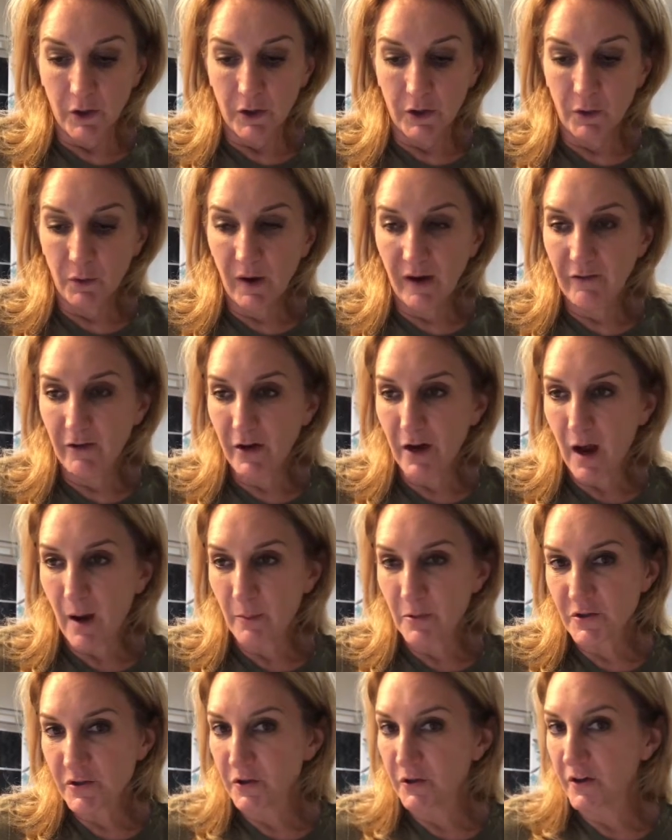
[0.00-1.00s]
You have an
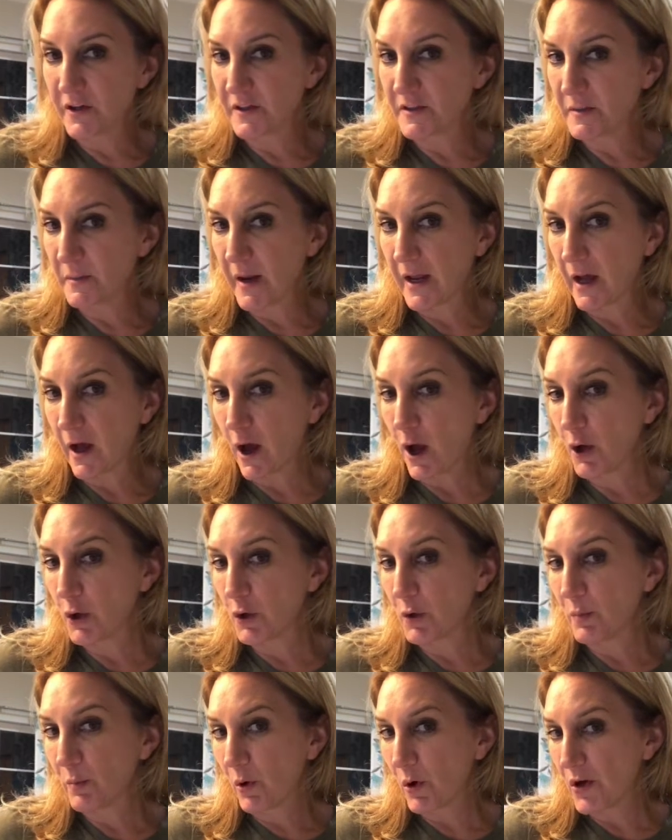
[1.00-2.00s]
opportunity to make
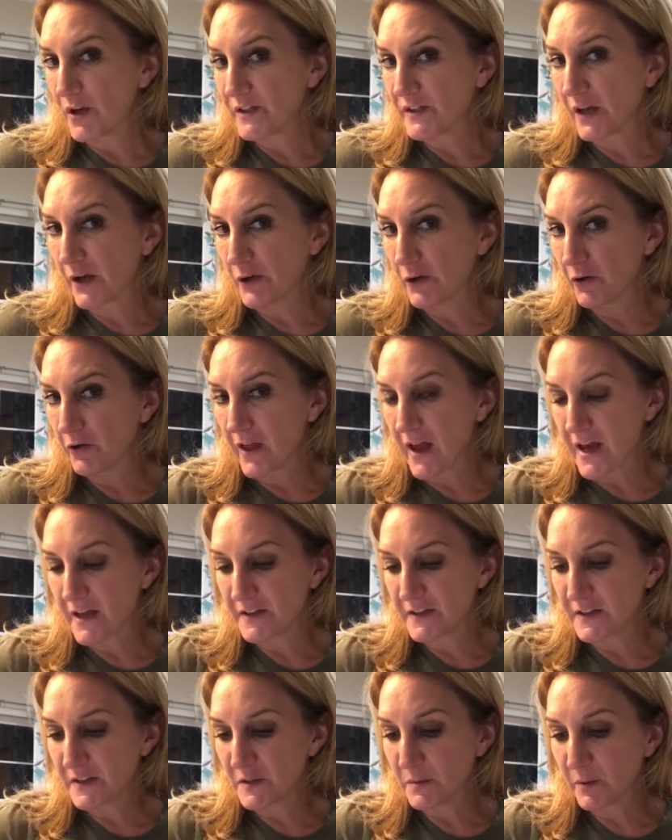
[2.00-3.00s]
100 points on your
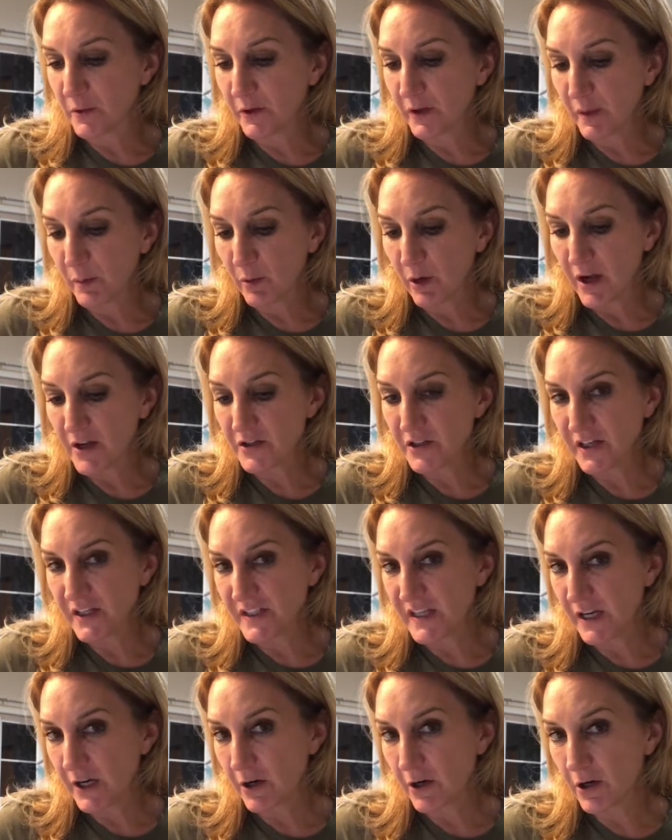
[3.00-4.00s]
last disability
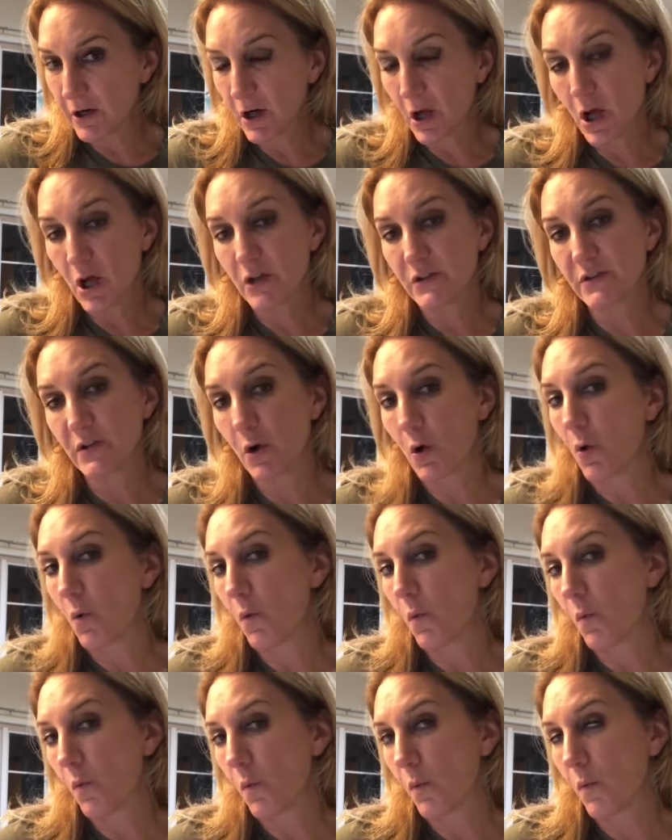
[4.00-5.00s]
project here,
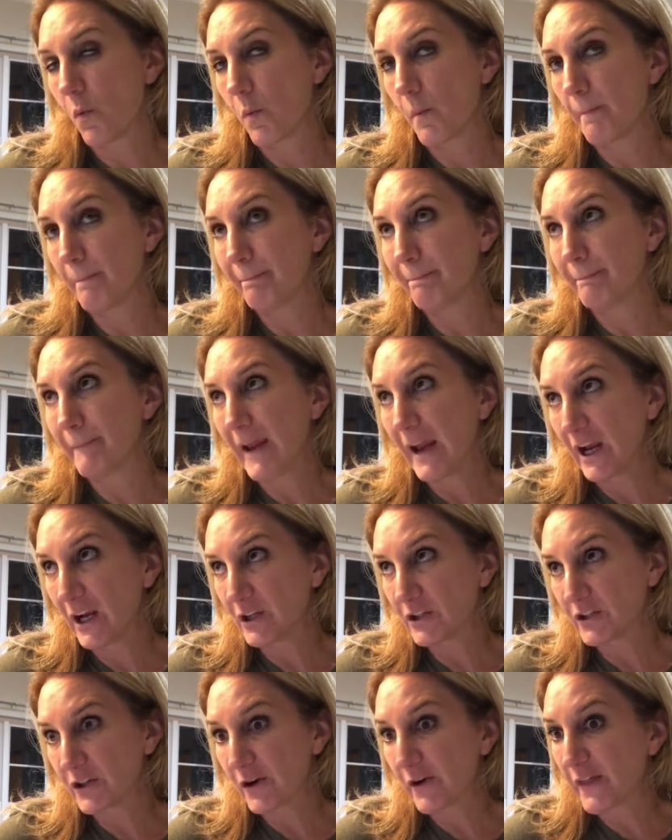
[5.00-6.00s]
so make
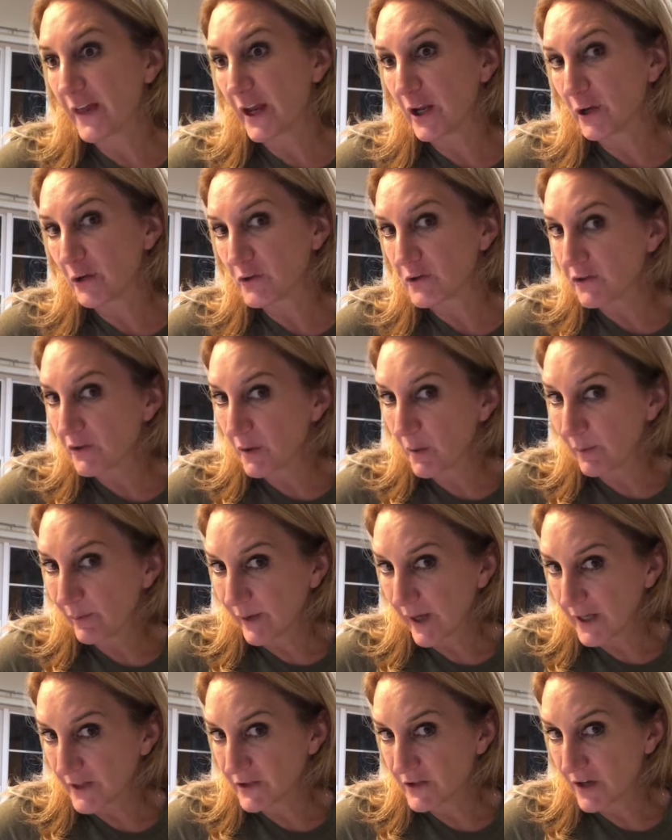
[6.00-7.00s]
sure that you do the
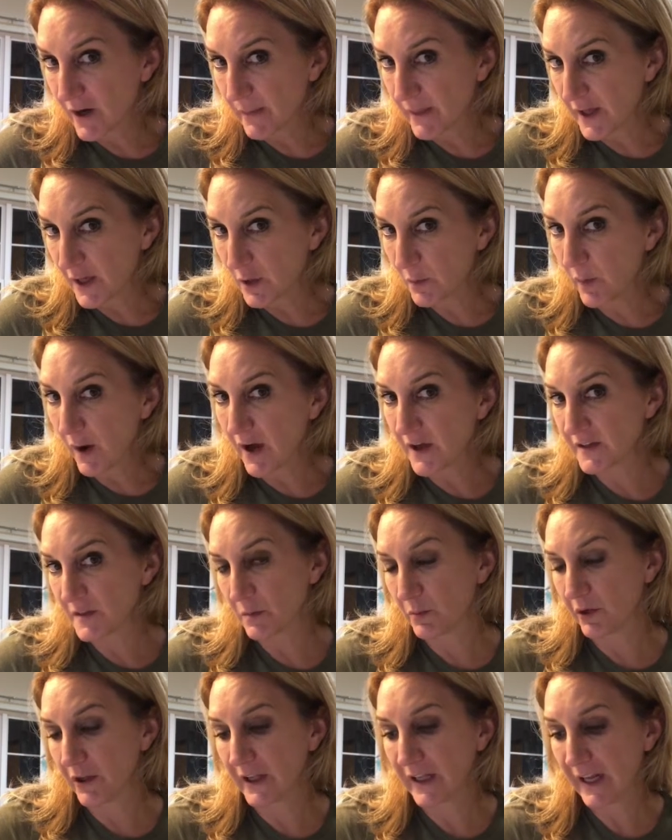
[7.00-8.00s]
best job that you
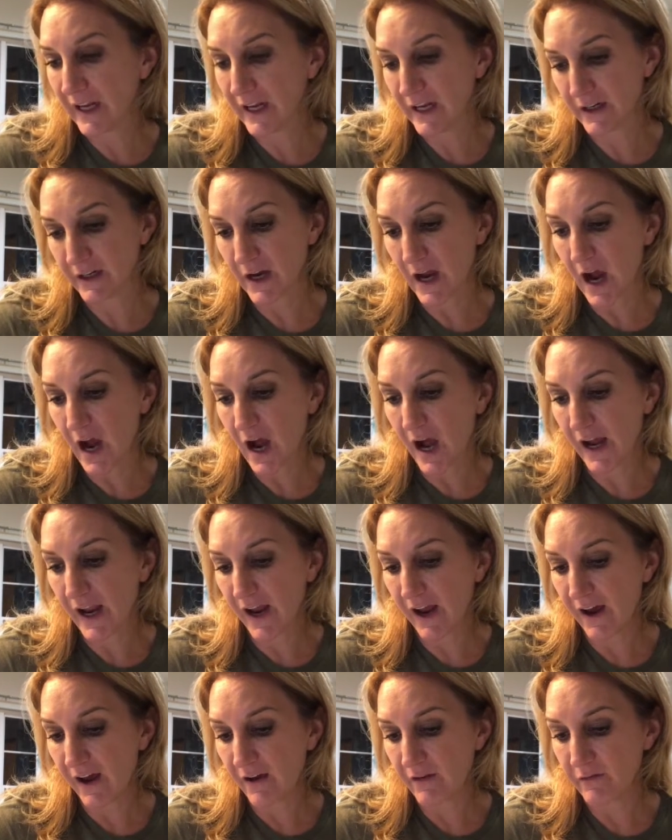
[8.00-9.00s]
possibly can. I
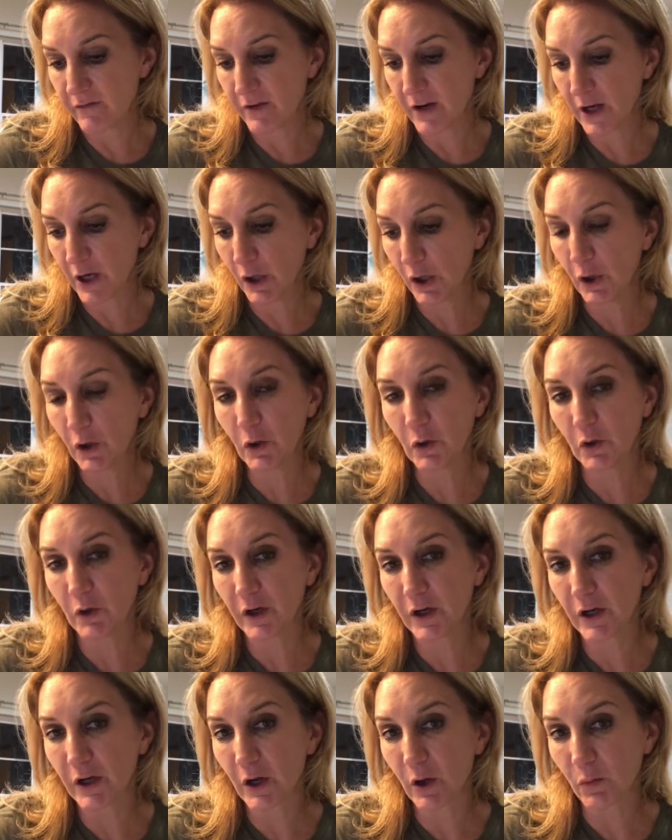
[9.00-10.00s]
have
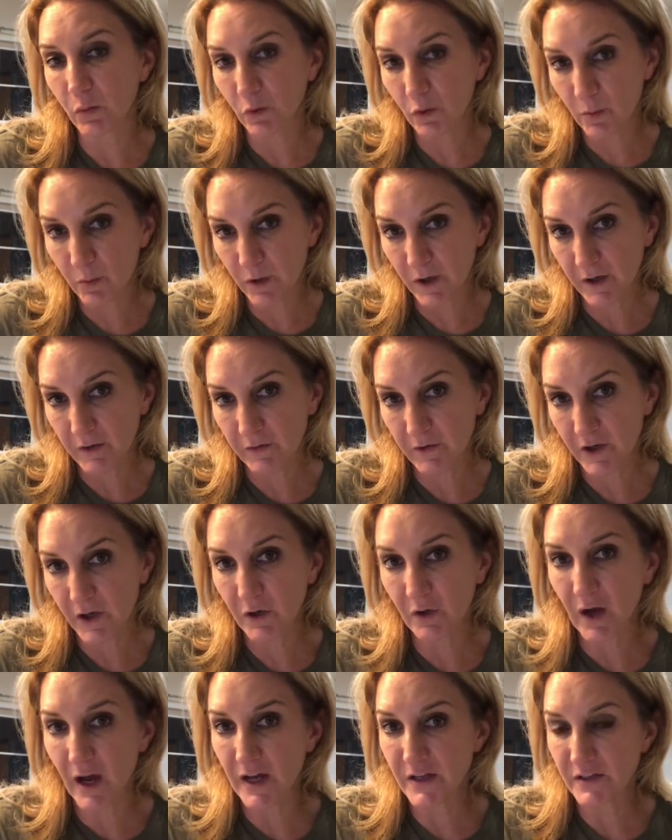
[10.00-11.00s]
included a rubric for
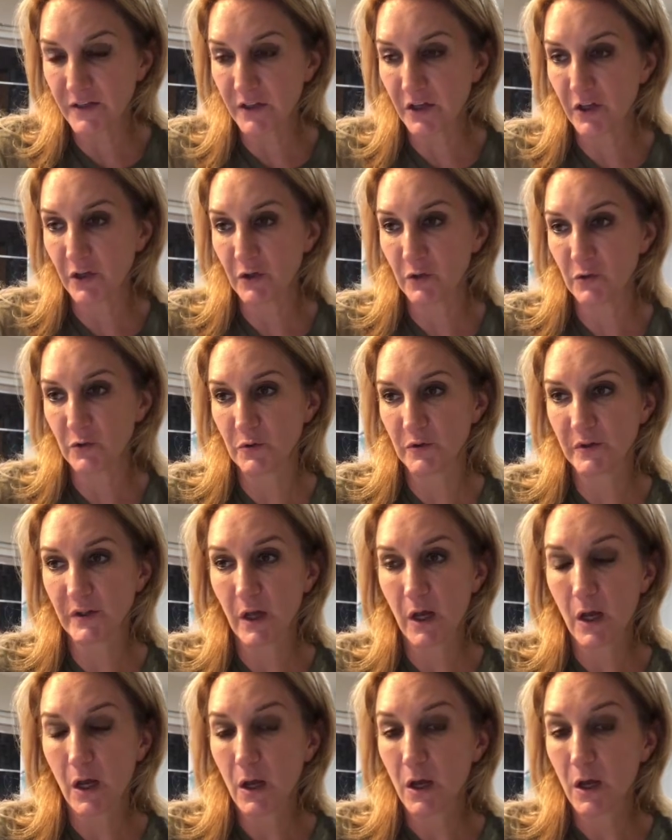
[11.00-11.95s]
you guys to use.